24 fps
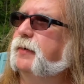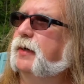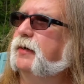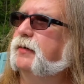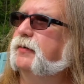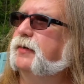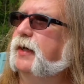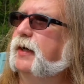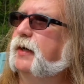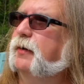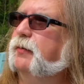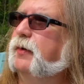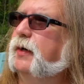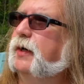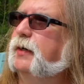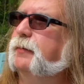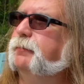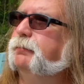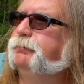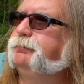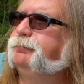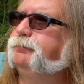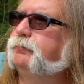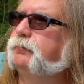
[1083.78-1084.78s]
better that way.
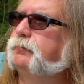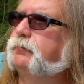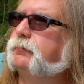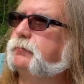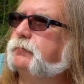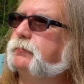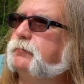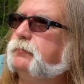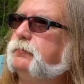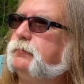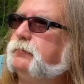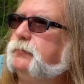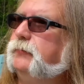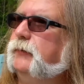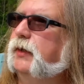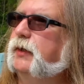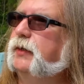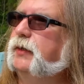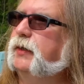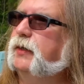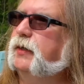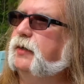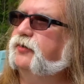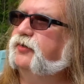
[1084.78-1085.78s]

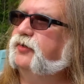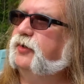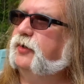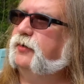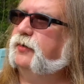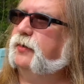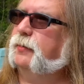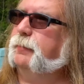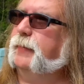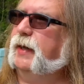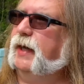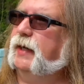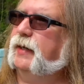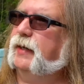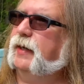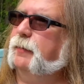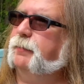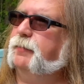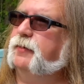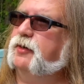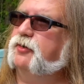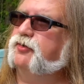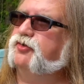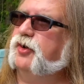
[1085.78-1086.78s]
Then I'll seal them back
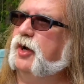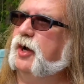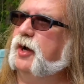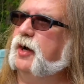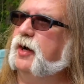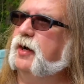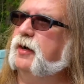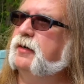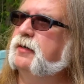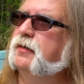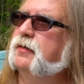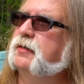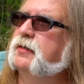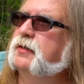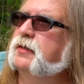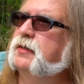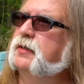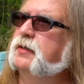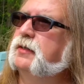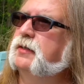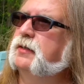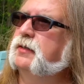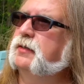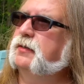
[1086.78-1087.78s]
up in a jar.
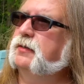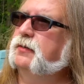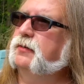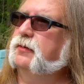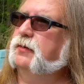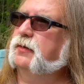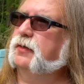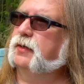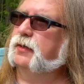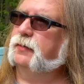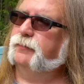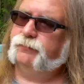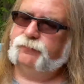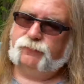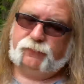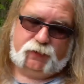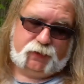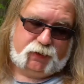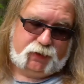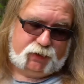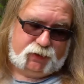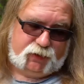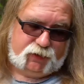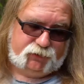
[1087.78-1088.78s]
Or
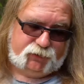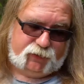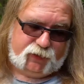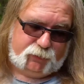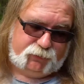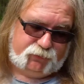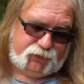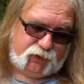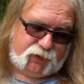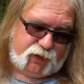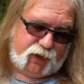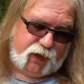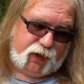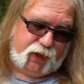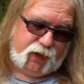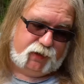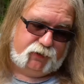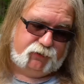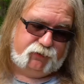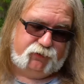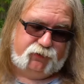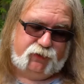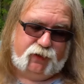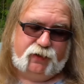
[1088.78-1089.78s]
these types of
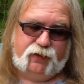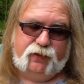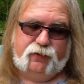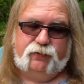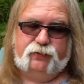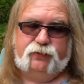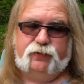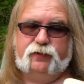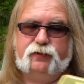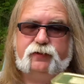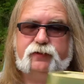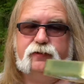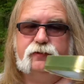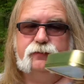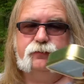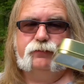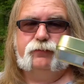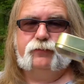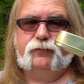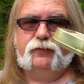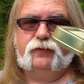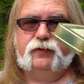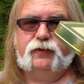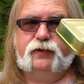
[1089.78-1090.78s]
cans,
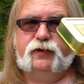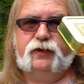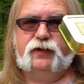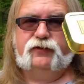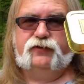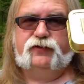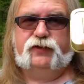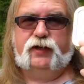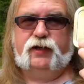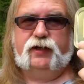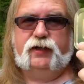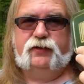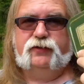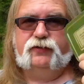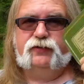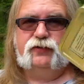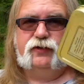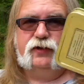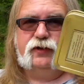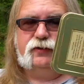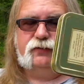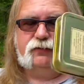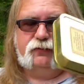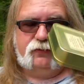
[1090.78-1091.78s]
these
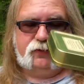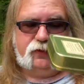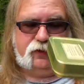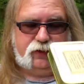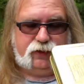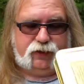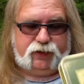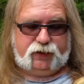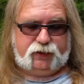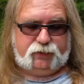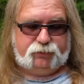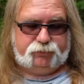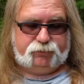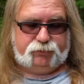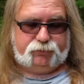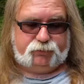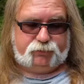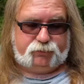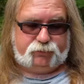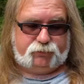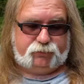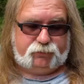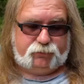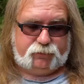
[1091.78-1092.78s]
tins don't really
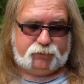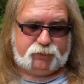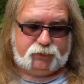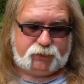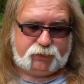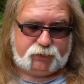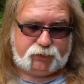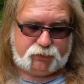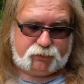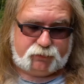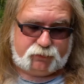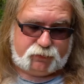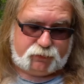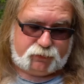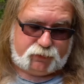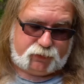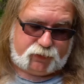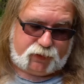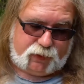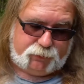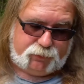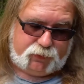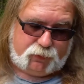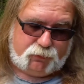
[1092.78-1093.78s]

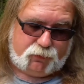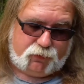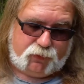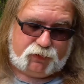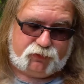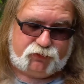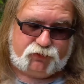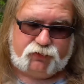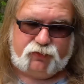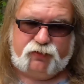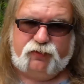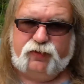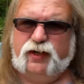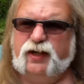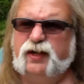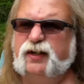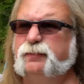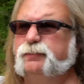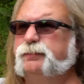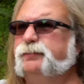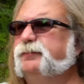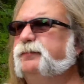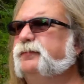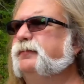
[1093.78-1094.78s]
keep the moisture
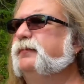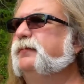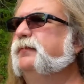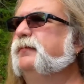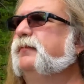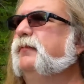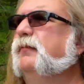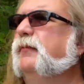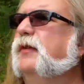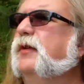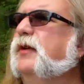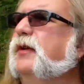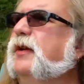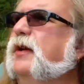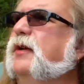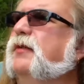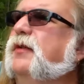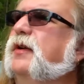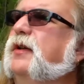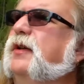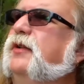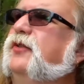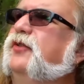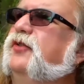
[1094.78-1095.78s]
in. They're
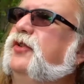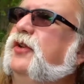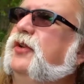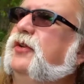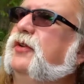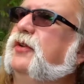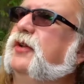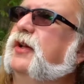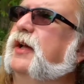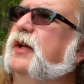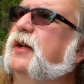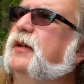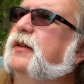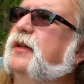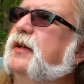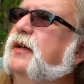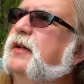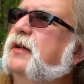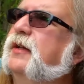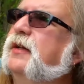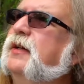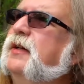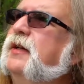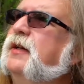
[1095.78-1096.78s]
not really sealed like
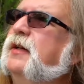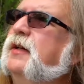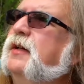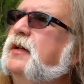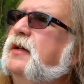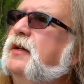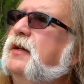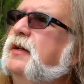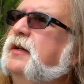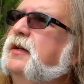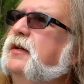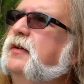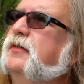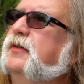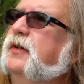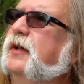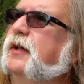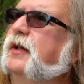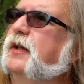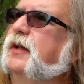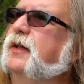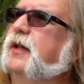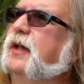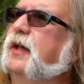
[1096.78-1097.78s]

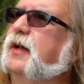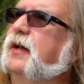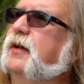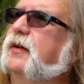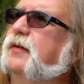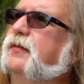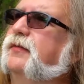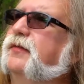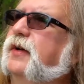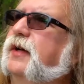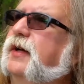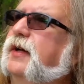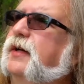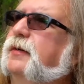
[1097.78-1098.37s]
like a can of